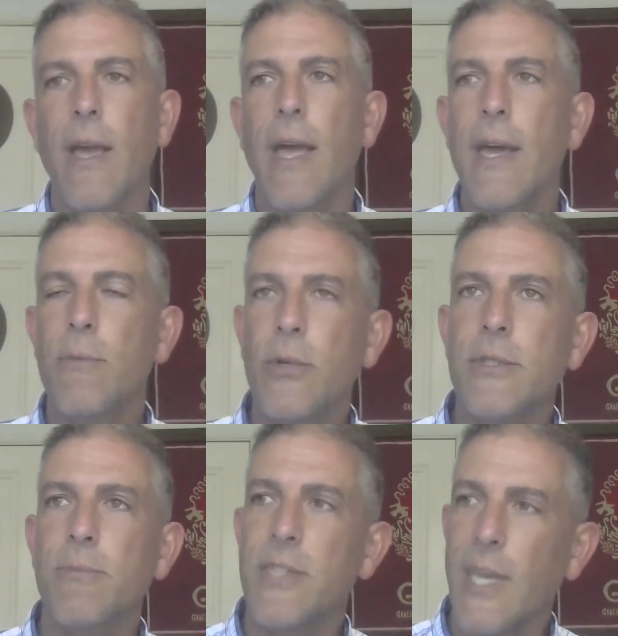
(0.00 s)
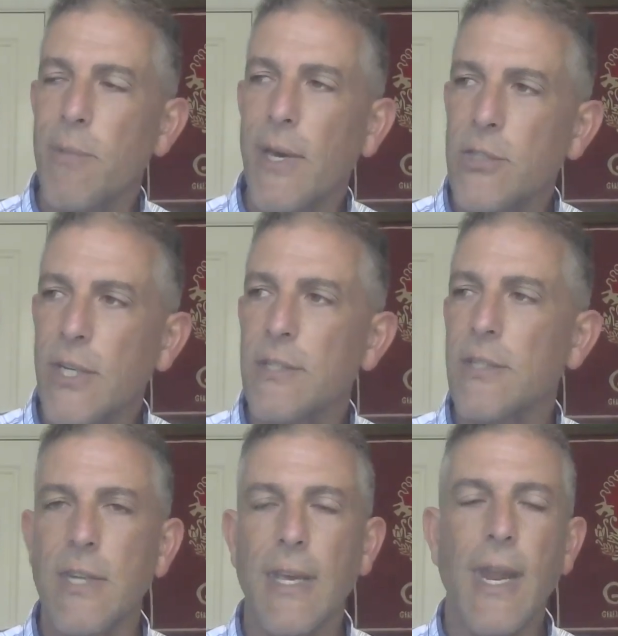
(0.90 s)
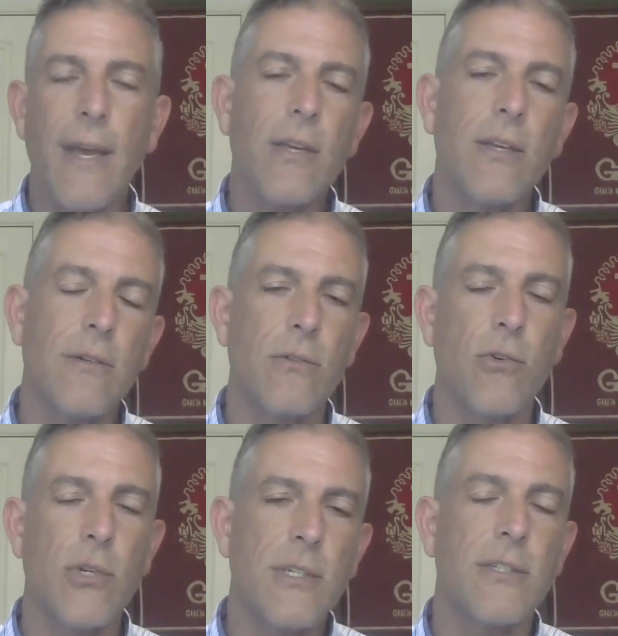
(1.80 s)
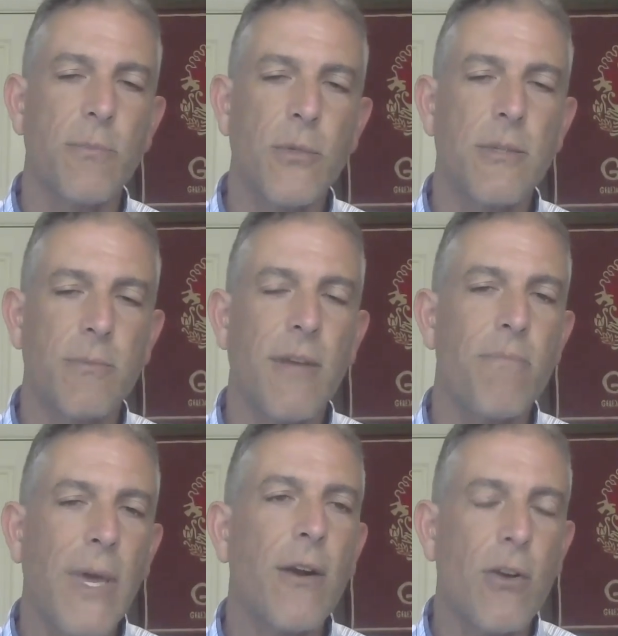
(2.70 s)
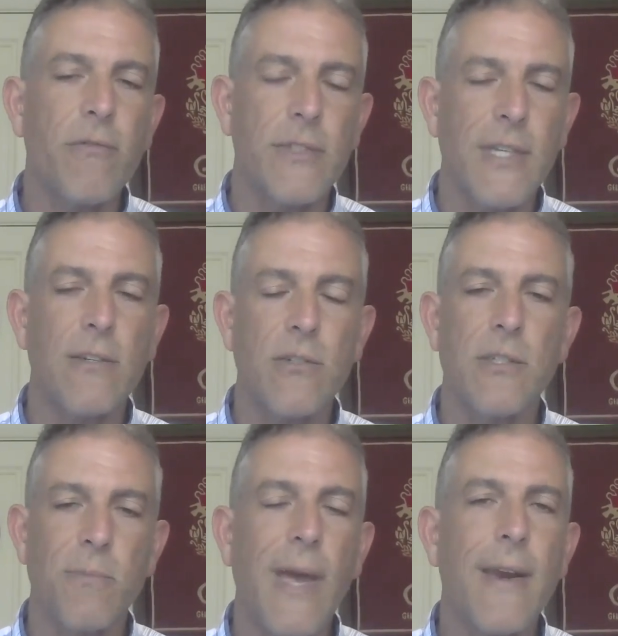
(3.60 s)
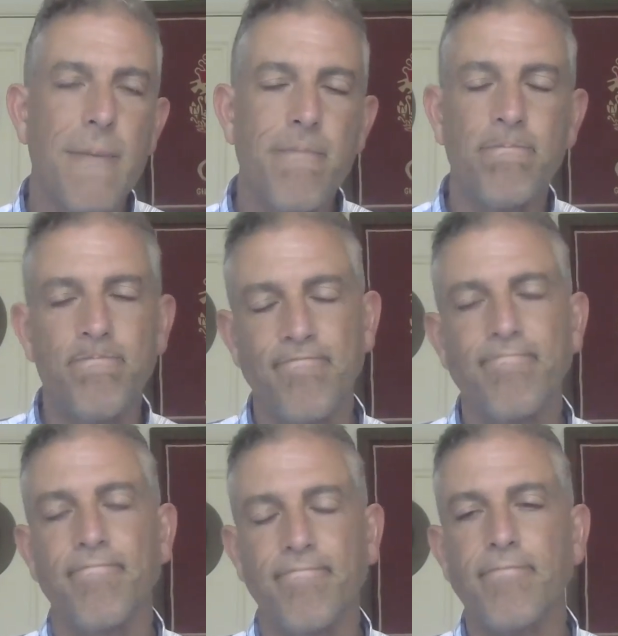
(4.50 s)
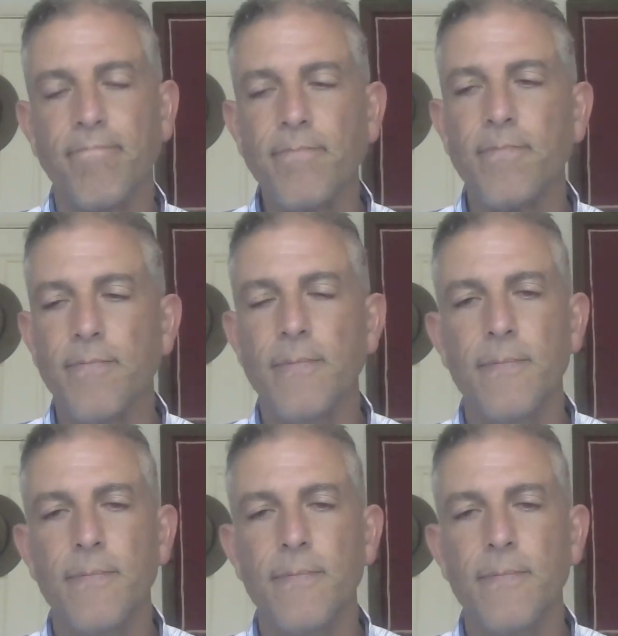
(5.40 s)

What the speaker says: how do Muslims think about Jesus and how can Christians and Muslims have better conversations about him.